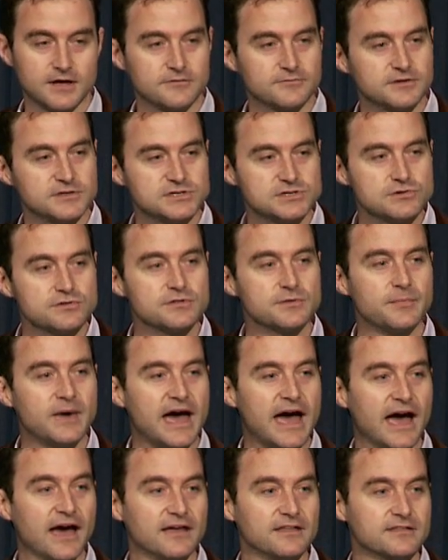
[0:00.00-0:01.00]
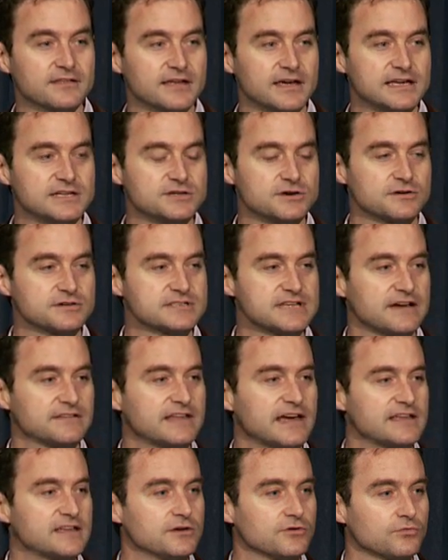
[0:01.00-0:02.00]
If you do the math, it turns out
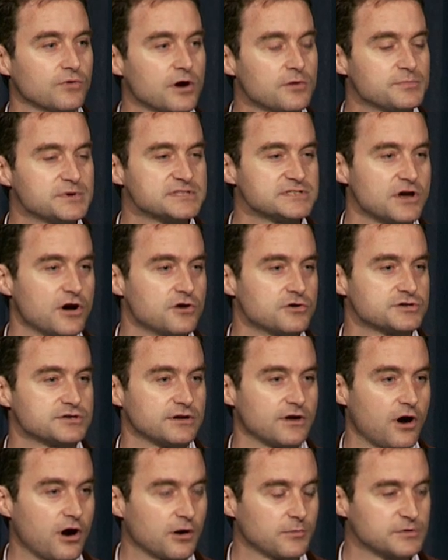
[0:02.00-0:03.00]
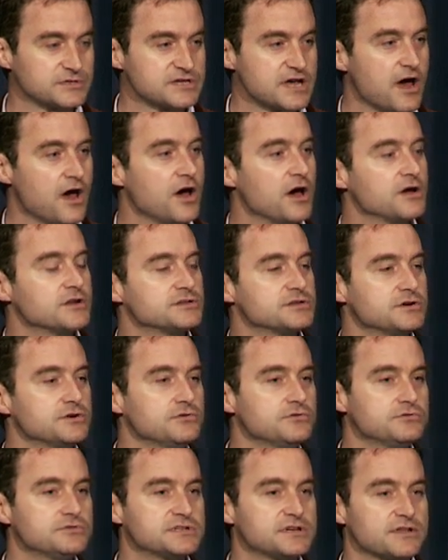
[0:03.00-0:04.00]
that Europa's ocean harbors
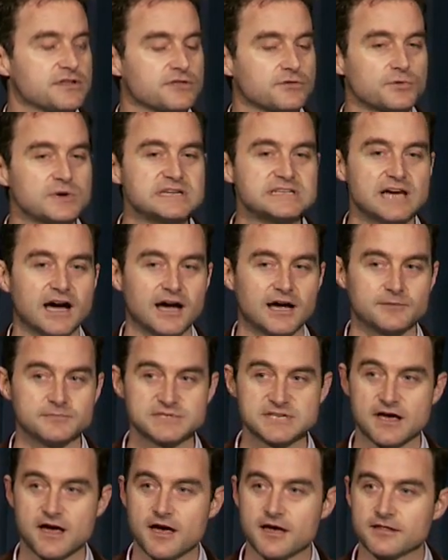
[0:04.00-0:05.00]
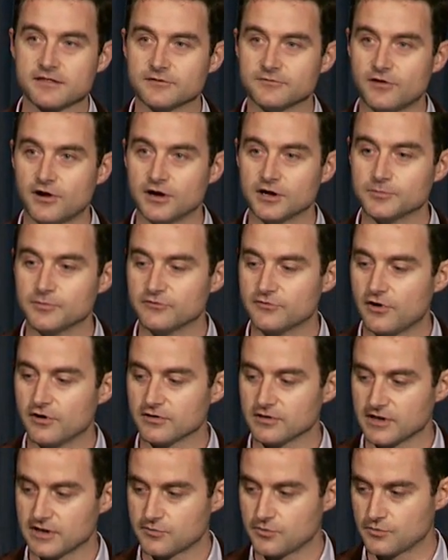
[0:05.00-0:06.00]
2 to 3 times the volume of all
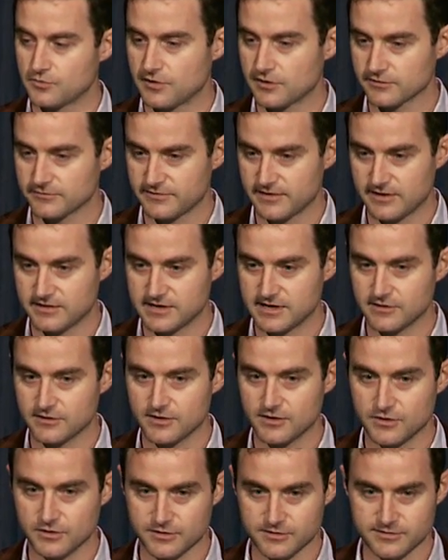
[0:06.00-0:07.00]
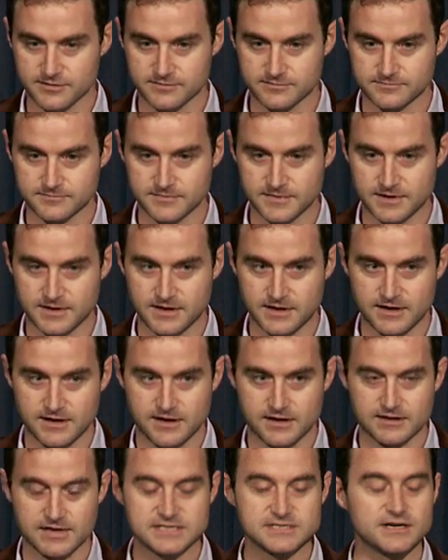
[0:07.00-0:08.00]
the liquid water found here on Earth.
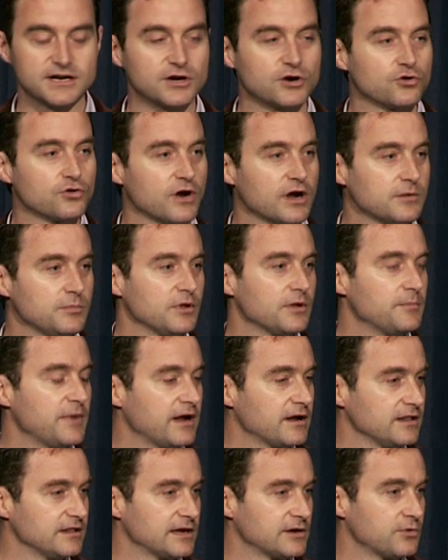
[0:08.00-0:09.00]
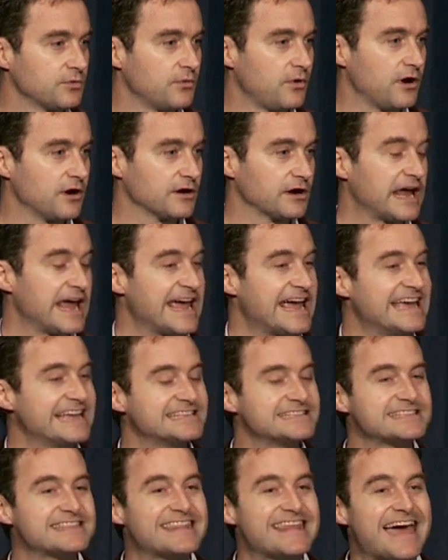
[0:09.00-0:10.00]
That's an incredible amount of liquid water.
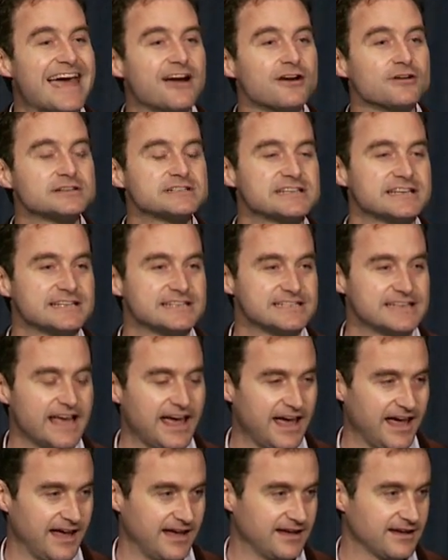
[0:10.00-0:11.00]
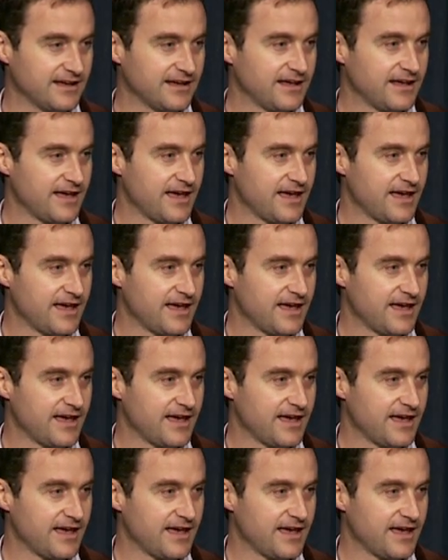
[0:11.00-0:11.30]
It's there today,